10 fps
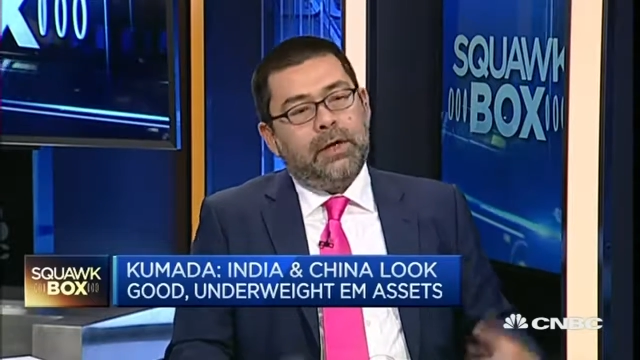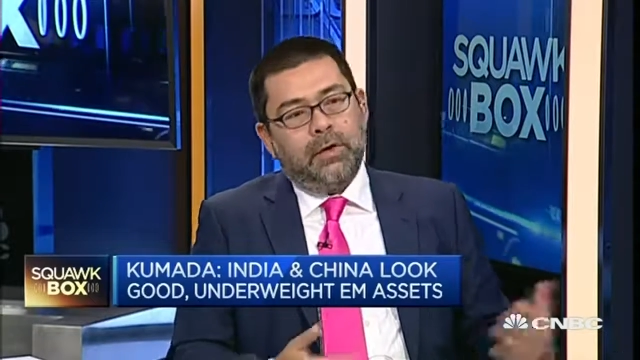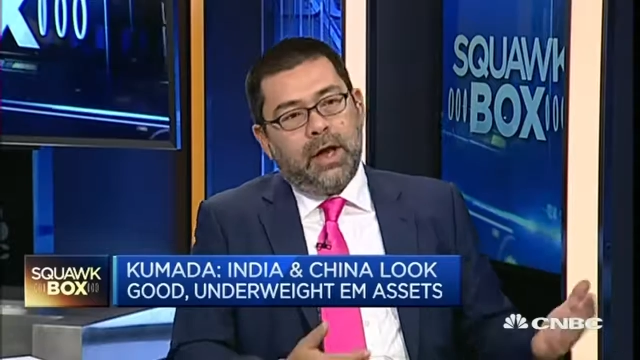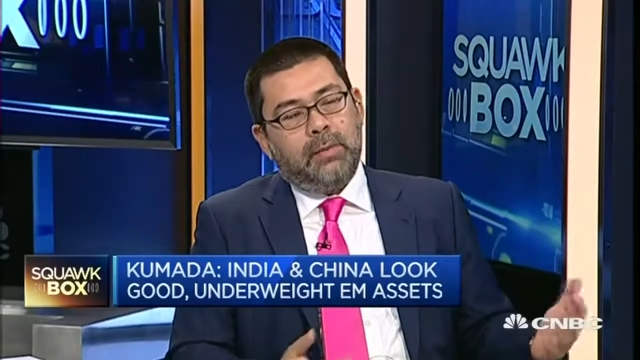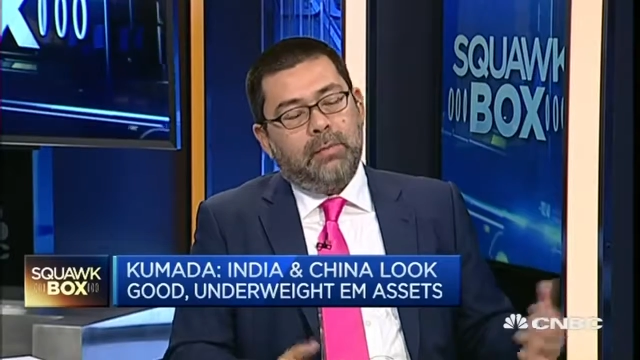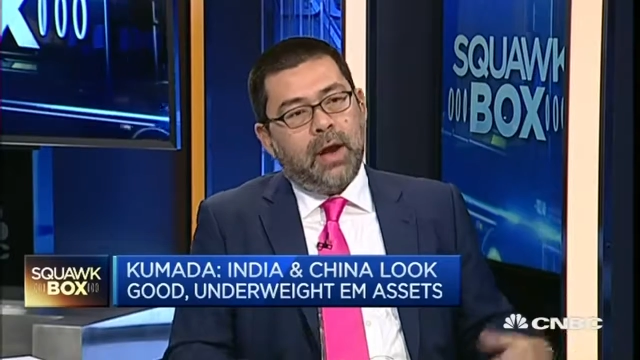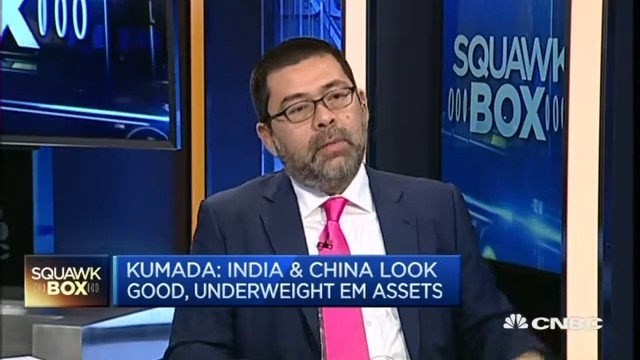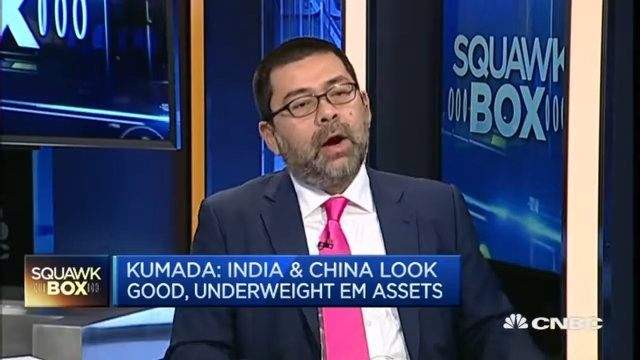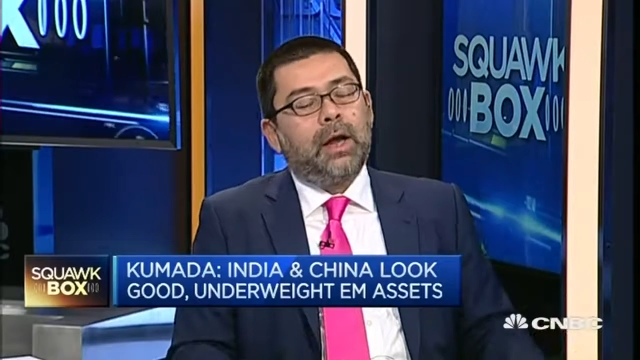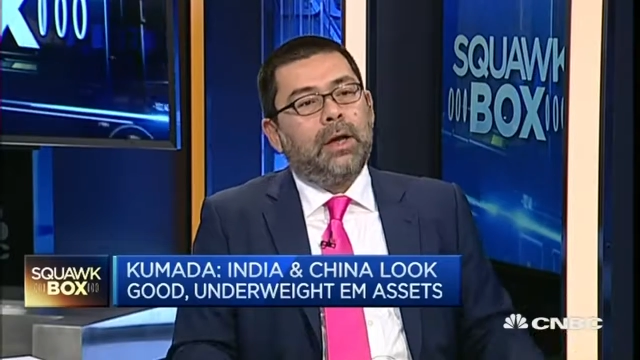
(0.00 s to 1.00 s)
You had a bear
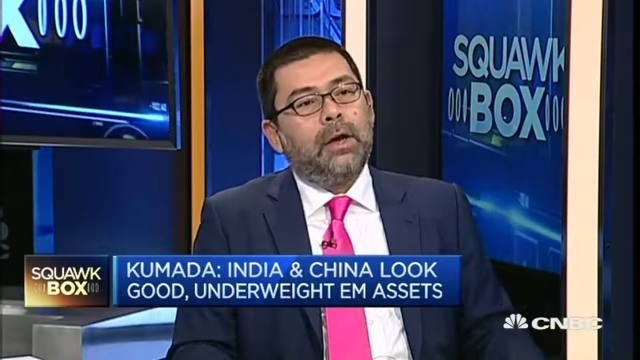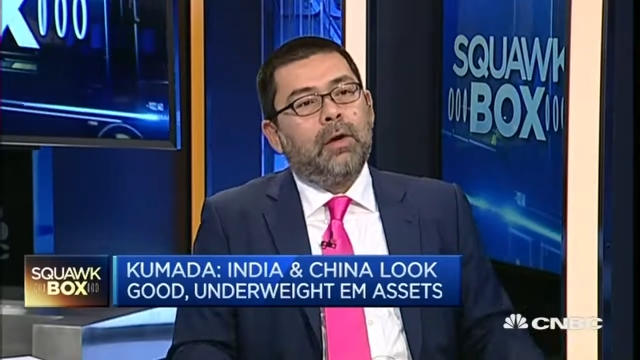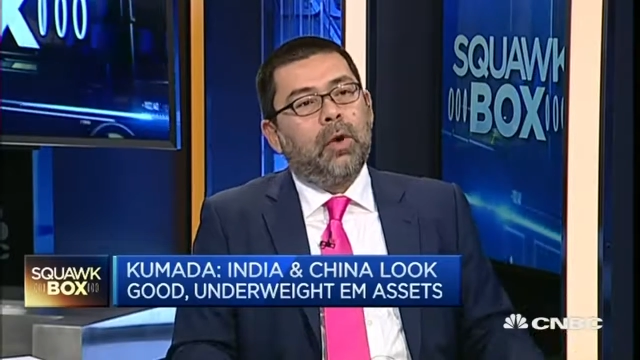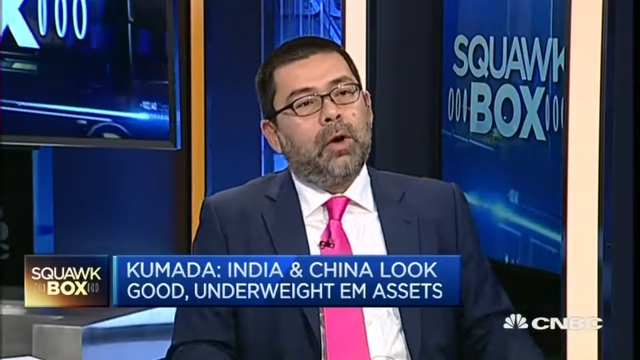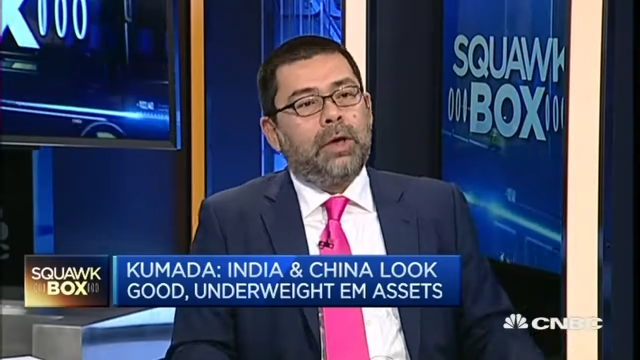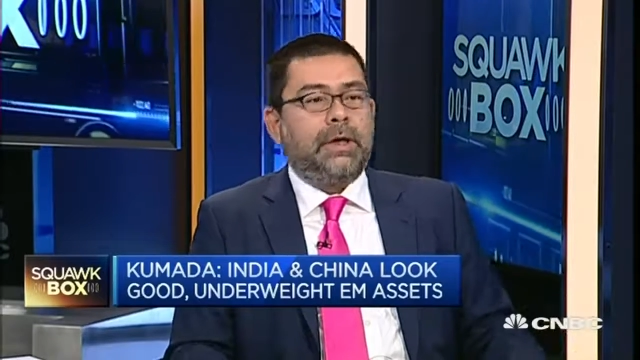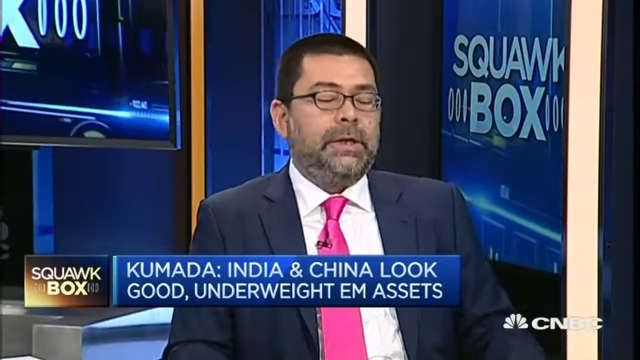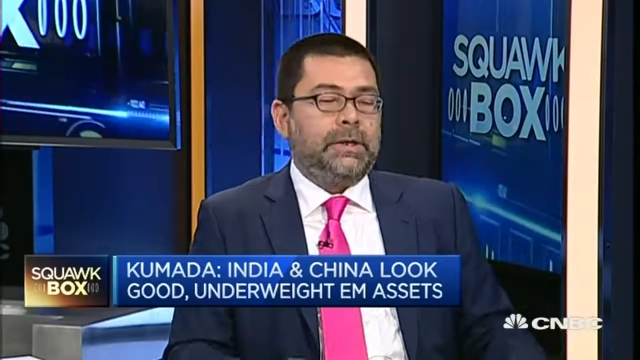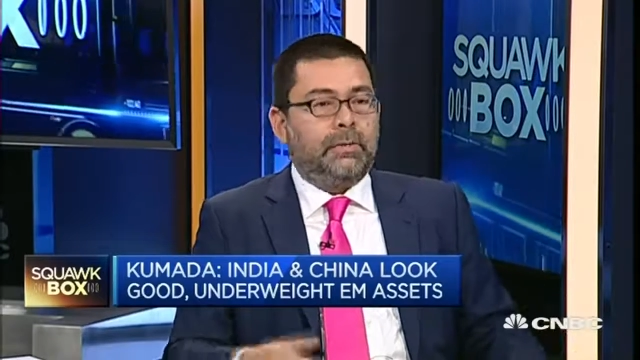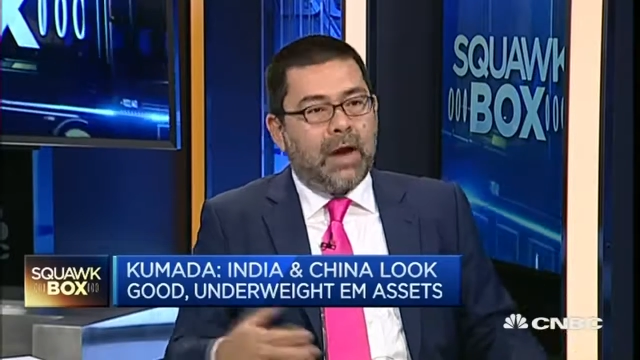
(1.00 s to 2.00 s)
market in
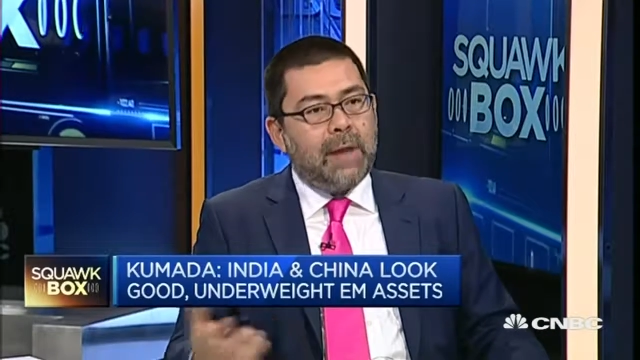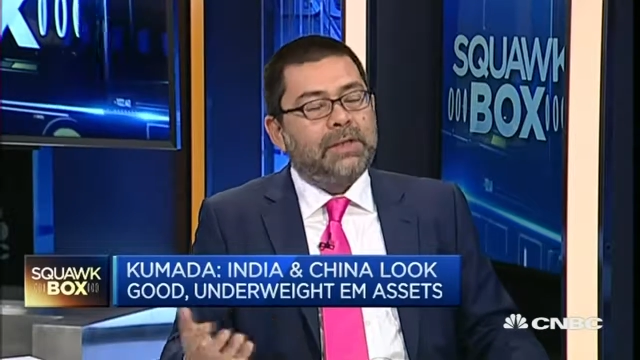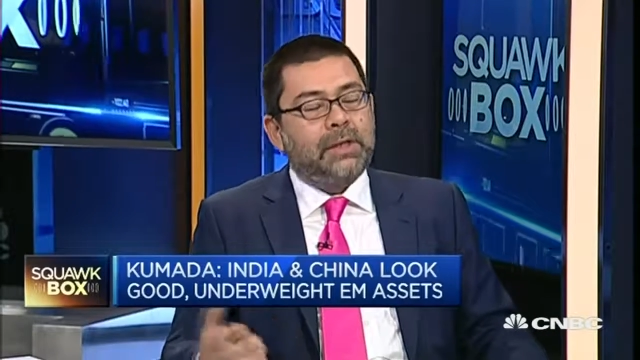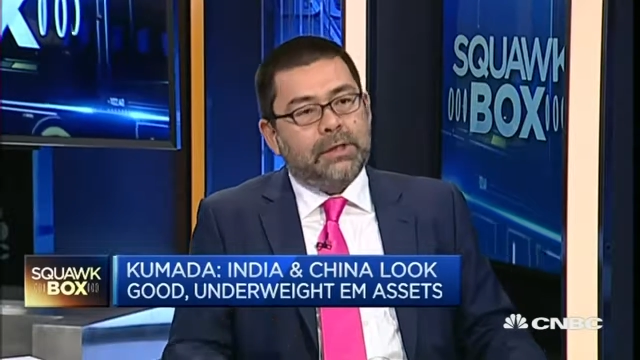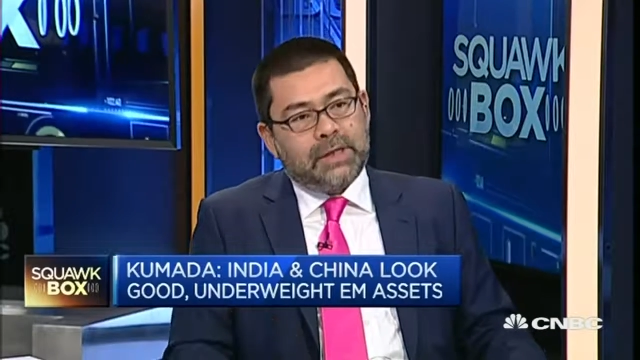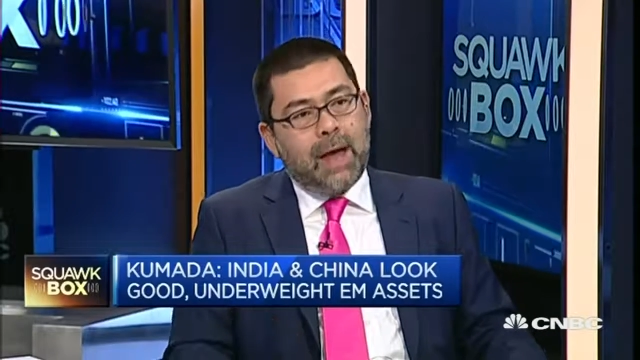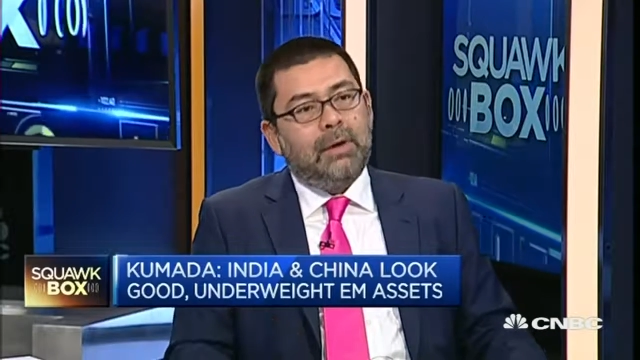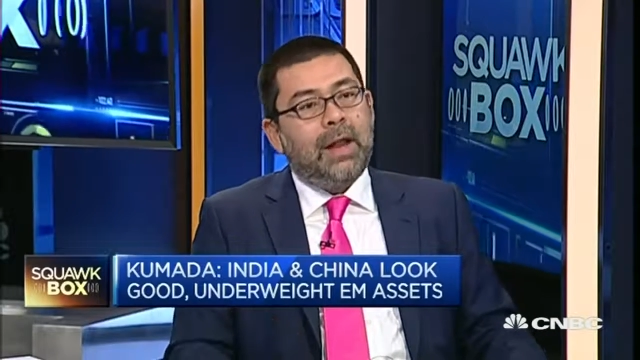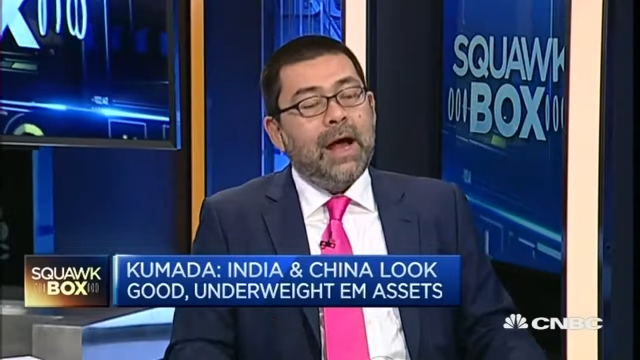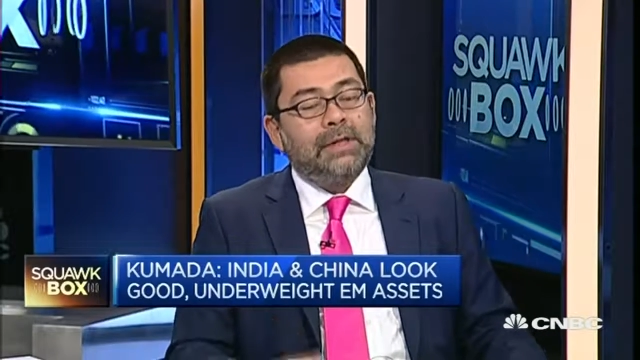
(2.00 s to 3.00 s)
commodities, and perhaps it'll
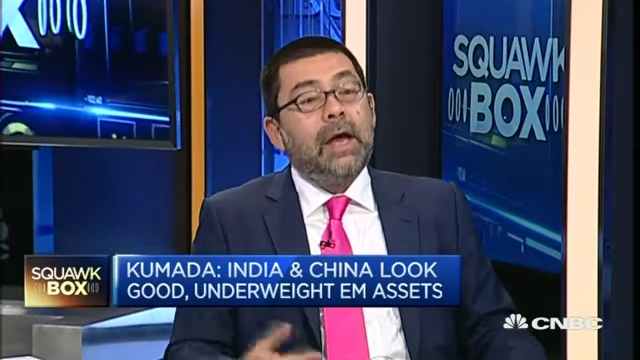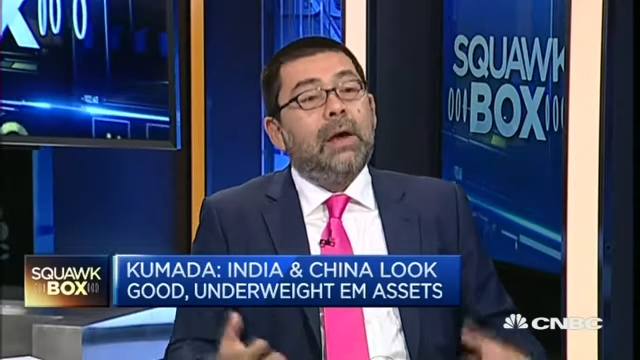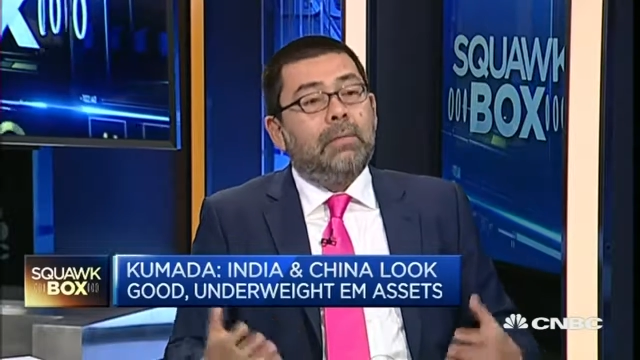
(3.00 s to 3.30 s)
stabilize.